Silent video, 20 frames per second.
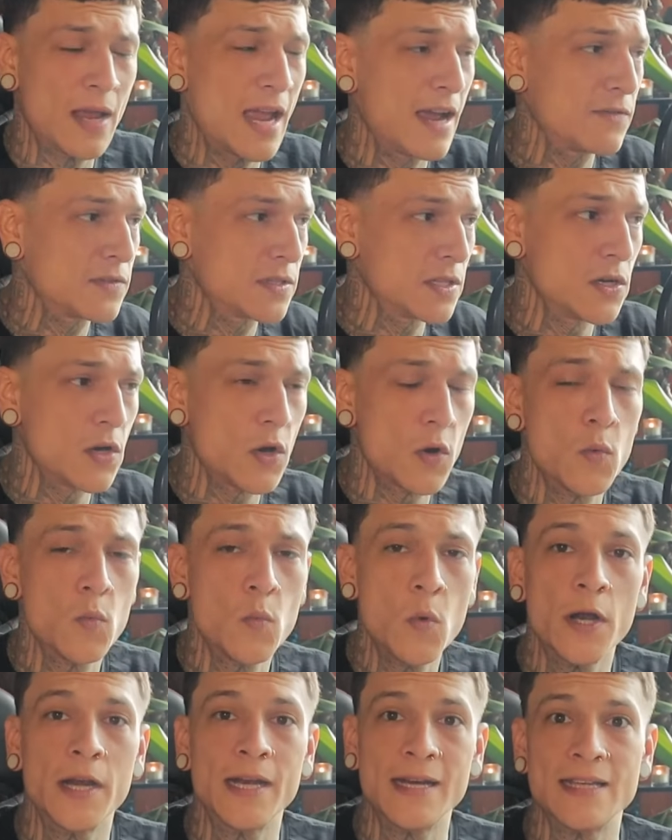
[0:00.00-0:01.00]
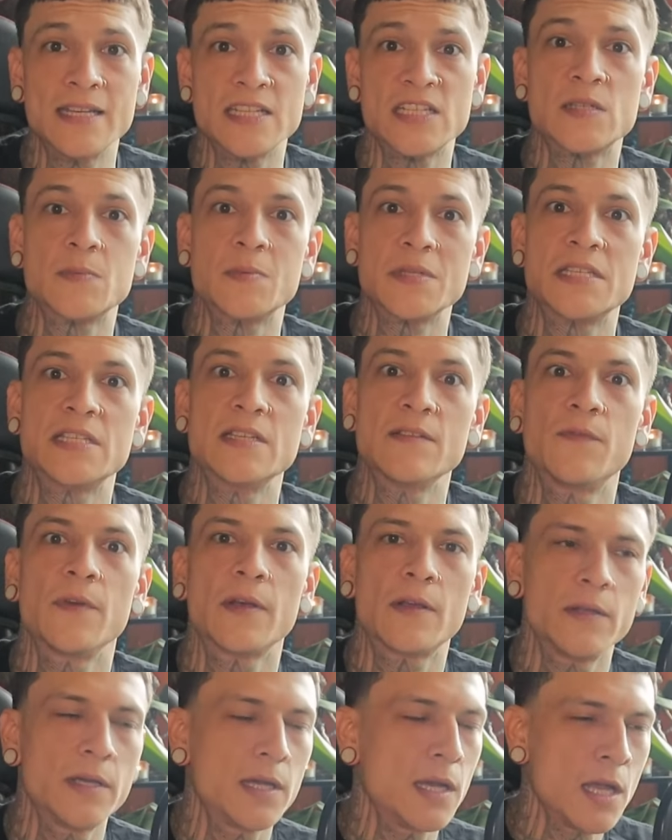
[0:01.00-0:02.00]
have to know what it is
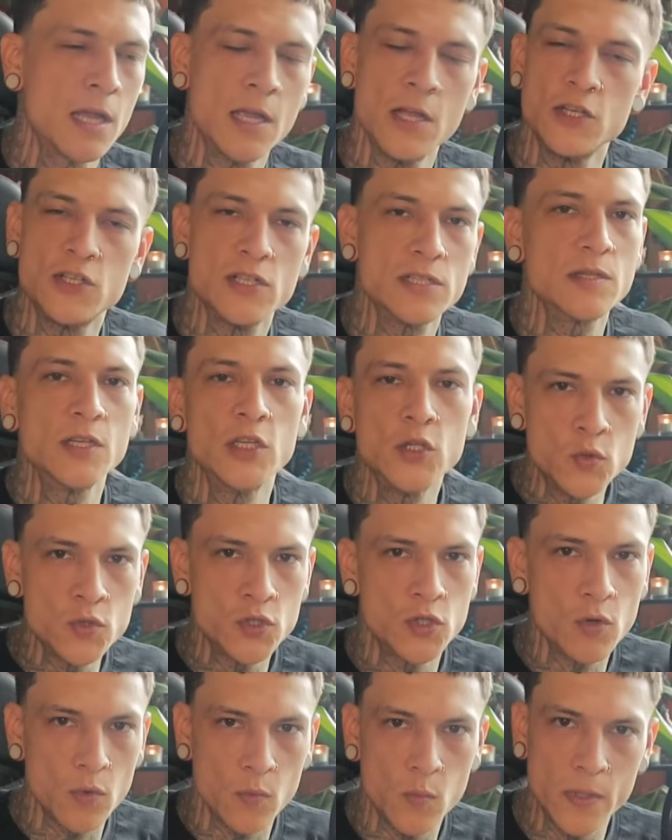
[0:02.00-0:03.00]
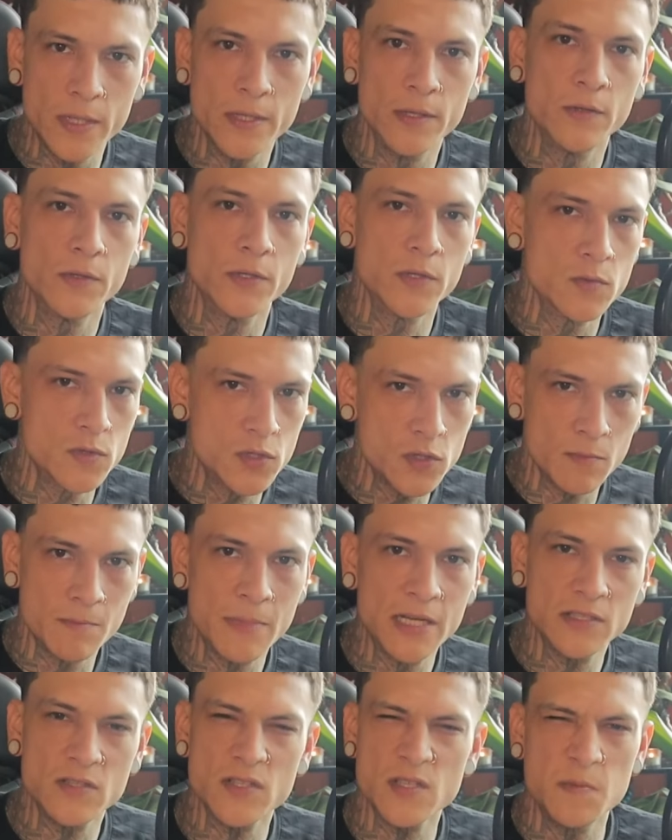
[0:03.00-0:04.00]
specifically. Just use your will, use your
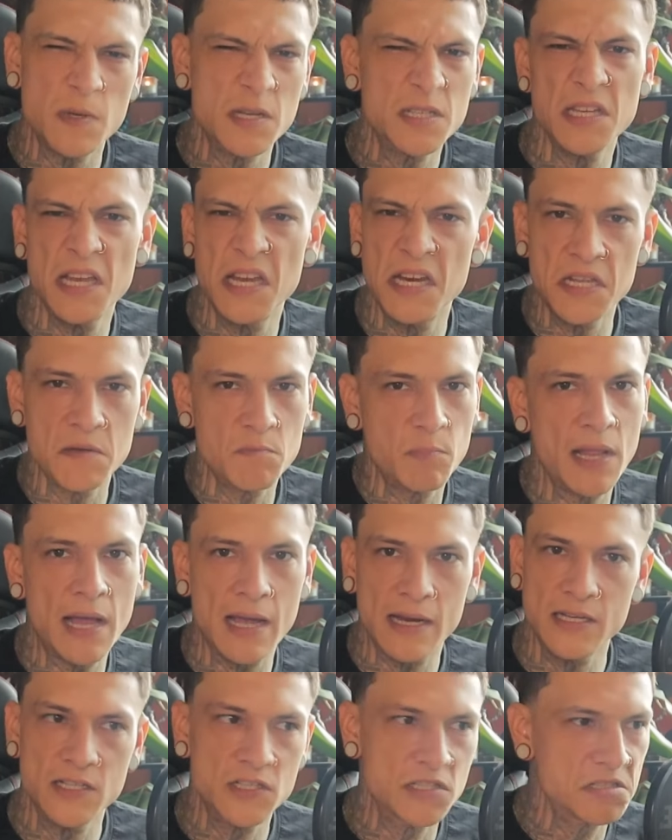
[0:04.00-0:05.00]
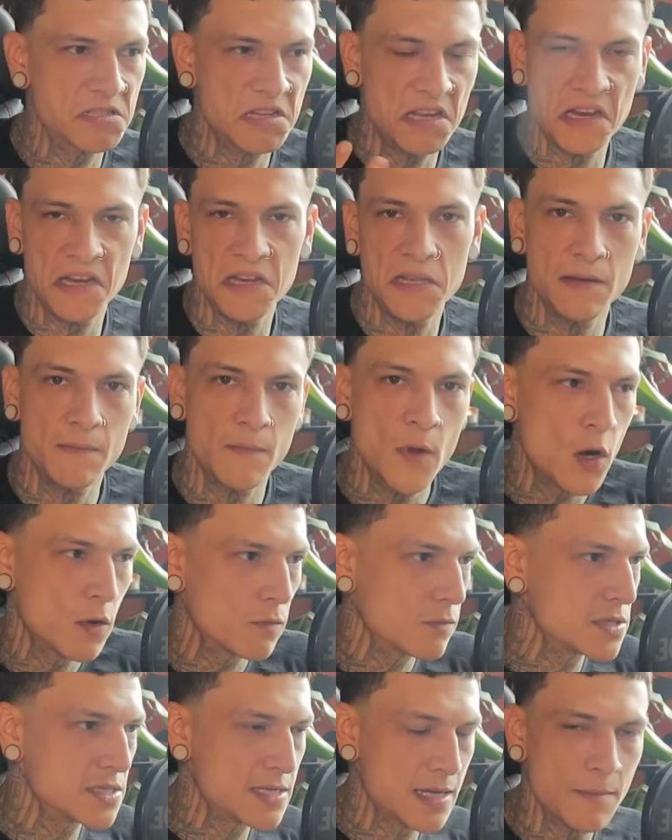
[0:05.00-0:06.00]
mental space, any blockages, any
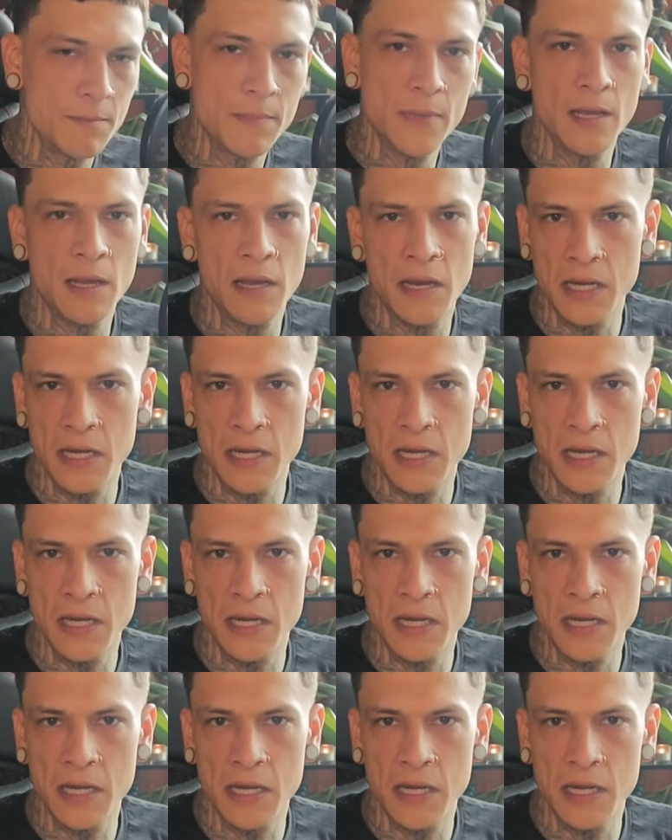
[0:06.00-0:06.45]
resentment,